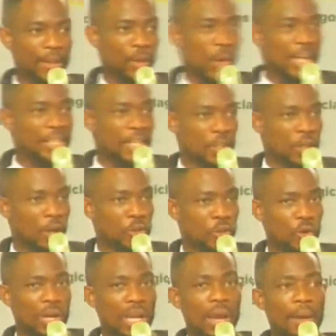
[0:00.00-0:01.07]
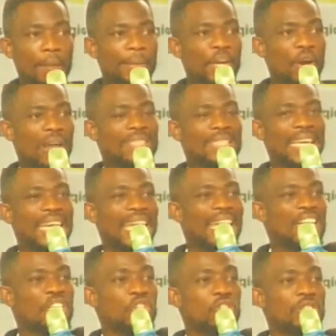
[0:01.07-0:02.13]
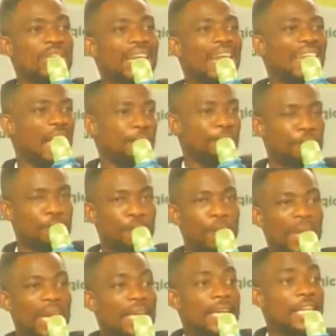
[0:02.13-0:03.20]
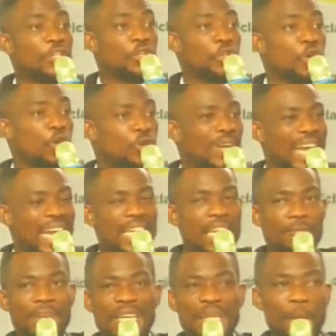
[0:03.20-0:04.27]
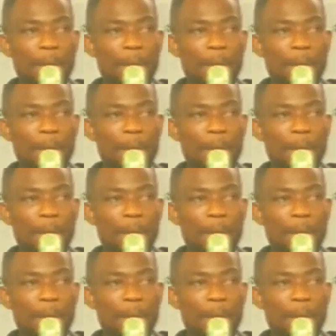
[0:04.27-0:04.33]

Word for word: the way it is also, because the king is still alive, his children are given